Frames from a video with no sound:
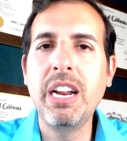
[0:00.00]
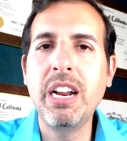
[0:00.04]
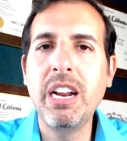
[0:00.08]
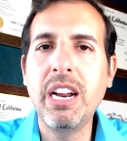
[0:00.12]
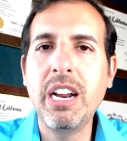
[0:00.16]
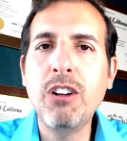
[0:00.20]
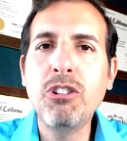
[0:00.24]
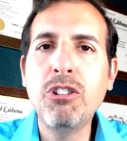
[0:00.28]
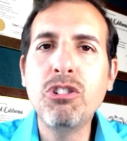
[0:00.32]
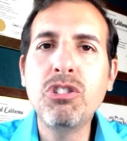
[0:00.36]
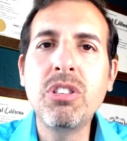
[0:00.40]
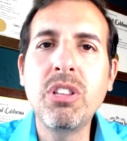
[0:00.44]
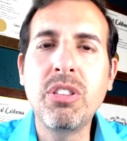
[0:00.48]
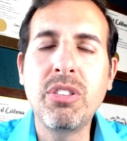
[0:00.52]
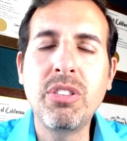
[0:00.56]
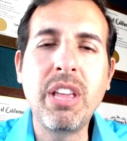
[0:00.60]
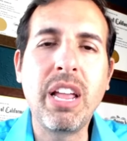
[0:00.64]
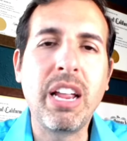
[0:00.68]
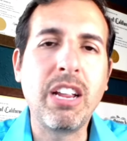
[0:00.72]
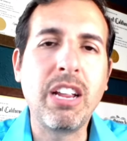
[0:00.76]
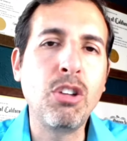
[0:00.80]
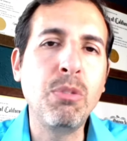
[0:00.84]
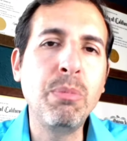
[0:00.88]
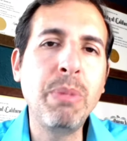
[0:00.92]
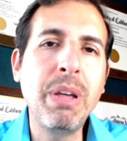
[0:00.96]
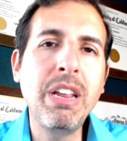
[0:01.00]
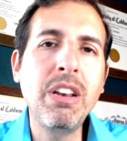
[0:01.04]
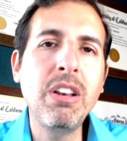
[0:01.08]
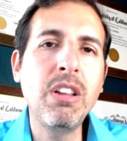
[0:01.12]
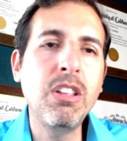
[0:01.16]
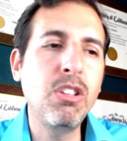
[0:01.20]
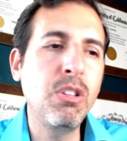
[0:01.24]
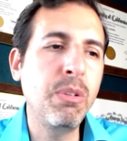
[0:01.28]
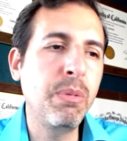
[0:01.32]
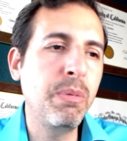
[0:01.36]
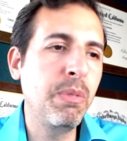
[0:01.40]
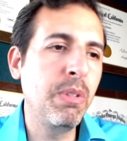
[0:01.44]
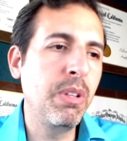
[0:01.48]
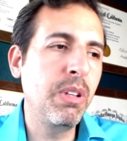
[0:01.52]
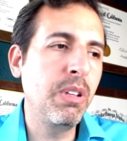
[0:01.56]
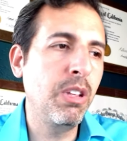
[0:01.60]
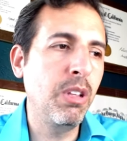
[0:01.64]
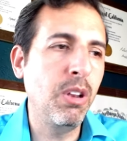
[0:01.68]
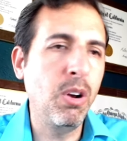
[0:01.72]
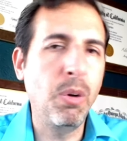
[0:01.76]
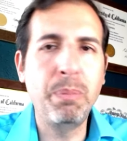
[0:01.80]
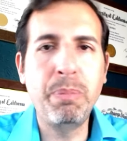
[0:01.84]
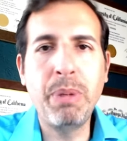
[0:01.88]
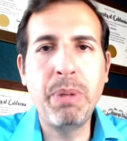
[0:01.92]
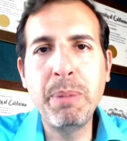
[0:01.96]
here's the thing. You may, you,
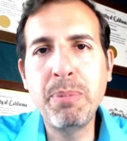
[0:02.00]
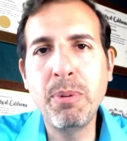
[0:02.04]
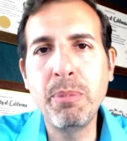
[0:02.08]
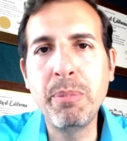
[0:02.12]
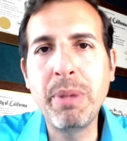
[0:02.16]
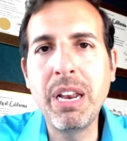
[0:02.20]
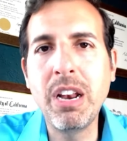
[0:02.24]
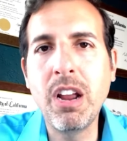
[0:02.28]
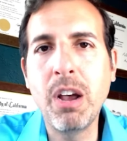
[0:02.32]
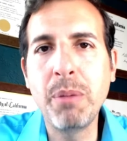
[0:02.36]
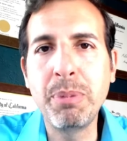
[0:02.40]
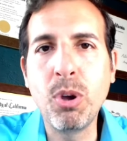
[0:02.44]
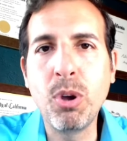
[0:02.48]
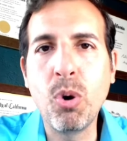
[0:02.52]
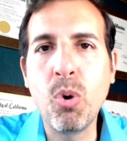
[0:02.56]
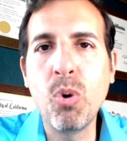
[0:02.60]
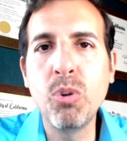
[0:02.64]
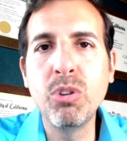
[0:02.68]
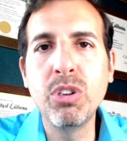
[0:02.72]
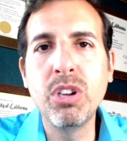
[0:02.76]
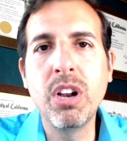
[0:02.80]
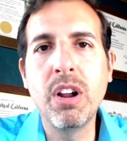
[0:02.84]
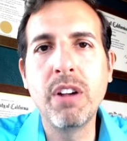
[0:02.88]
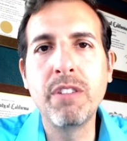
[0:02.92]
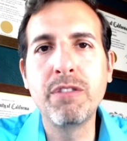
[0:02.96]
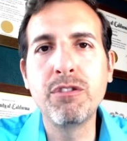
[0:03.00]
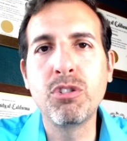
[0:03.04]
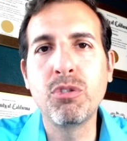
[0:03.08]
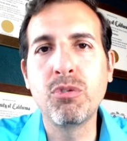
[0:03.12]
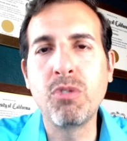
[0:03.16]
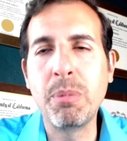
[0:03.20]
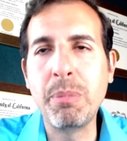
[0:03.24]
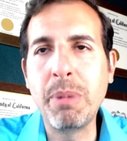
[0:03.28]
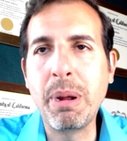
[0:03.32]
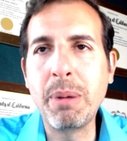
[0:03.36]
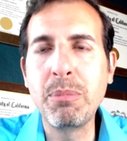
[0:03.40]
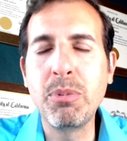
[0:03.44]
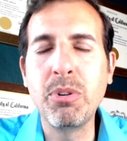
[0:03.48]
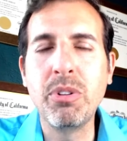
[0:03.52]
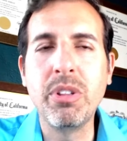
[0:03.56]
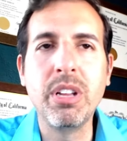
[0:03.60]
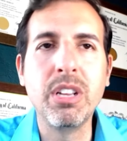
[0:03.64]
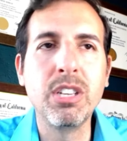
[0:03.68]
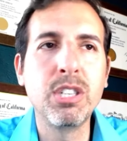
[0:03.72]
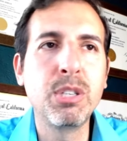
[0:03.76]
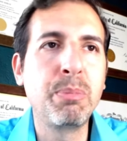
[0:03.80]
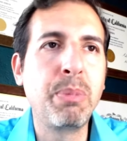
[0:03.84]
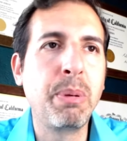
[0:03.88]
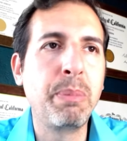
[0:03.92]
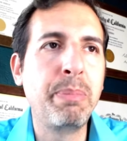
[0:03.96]
you know, people may not be old enough to remember
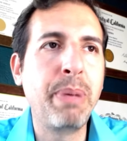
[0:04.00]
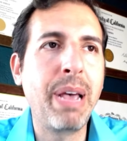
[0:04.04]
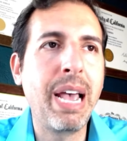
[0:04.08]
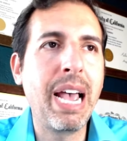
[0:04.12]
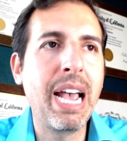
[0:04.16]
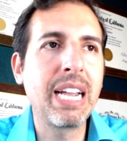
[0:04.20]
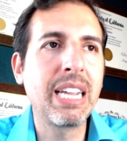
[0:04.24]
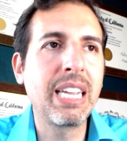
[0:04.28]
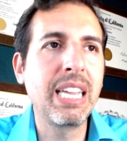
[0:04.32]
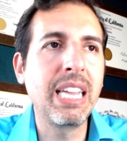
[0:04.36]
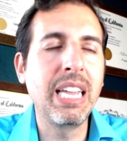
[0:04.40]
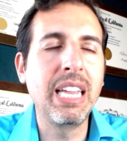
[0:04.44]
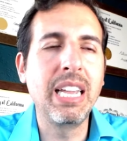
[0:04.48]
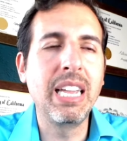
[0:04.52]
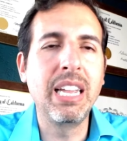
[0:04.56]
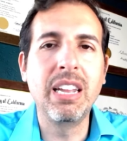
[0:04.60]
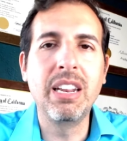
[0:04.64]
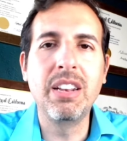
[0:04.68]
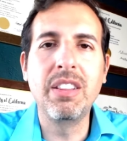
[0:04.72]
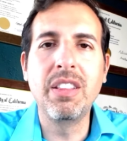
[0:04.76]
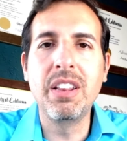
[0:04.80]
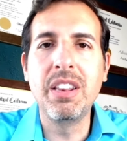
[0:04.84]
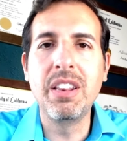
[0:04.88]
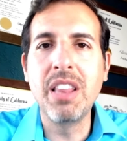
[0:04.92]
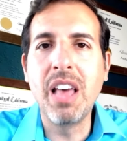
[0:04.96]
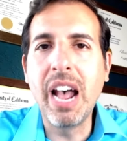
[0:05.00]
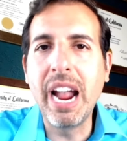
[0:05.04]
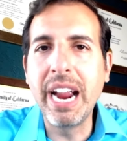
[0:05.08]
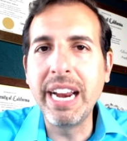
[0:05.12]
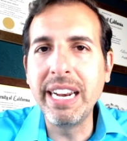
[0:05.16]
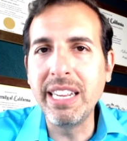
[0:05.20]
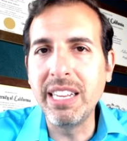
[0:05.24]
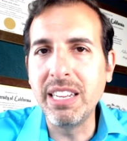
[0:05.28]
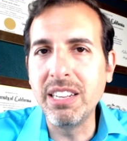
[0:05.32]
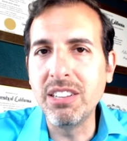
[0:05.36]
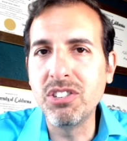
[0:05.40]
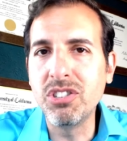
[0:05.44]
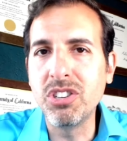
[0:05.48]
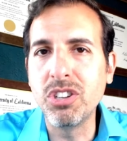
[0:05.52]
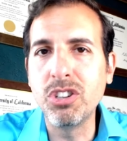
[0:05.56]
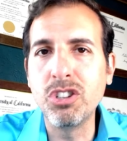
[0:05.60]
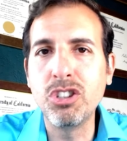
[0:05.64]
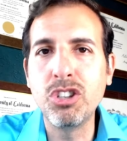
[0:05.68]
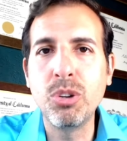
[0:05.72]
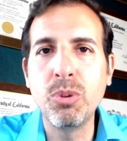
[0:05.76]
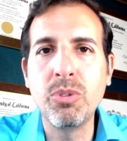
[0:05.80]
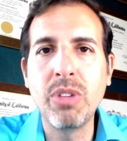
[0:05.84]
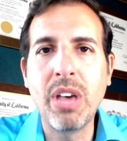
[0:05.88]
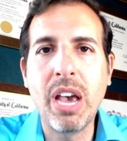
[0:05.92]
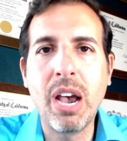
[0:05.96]
this, but back in the nineties and
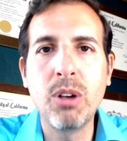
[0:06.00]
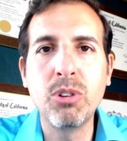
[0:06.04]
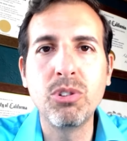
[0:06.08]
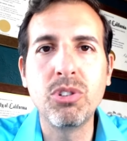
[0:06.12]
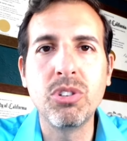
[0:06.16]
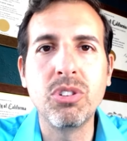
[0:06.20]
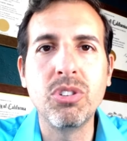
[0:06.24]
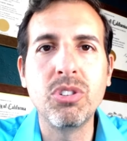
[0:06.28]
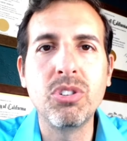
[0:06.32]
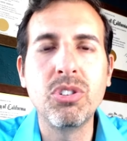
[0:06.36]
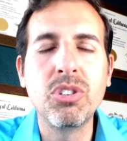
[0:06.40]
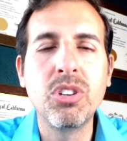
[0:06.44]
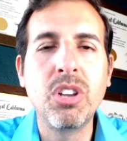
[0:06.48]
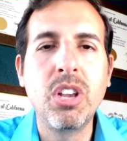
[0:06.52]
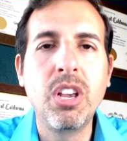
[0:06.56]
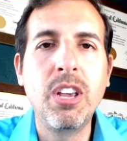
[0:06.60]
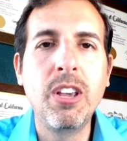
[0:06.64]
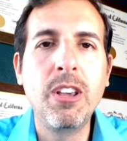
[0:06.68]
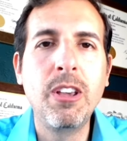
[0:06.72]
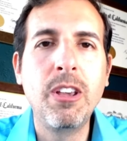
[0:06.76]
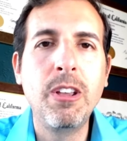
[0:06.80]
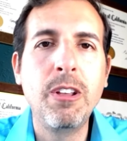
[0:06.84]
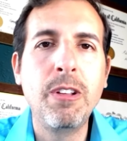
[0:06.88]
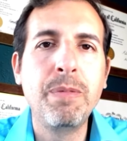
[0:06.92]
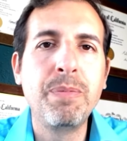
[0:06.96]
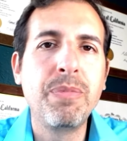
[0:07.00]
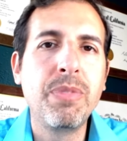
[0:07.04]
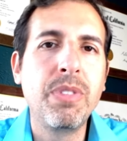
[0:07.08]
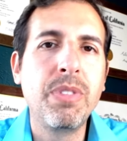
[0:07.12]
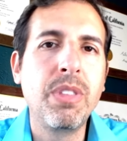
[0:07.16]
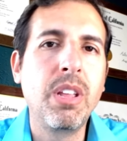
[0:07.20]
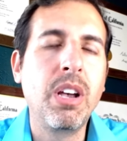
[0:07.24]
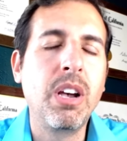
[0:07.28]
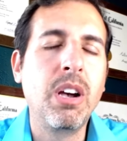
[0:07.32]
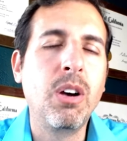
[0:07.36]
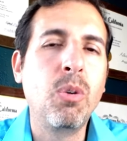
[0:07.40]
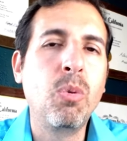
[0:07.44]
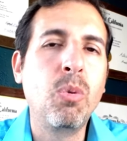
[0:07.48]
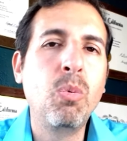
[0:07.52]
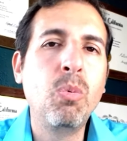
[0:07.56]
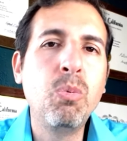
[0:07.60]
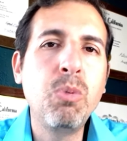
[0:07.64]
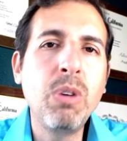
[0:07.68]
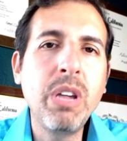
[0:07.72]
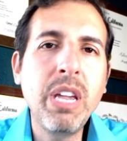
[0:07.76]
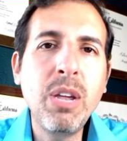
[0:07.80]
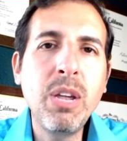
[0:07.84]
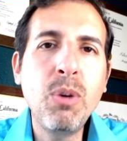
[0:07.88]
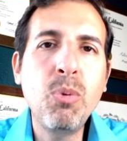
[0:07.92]
two thousands, uh, we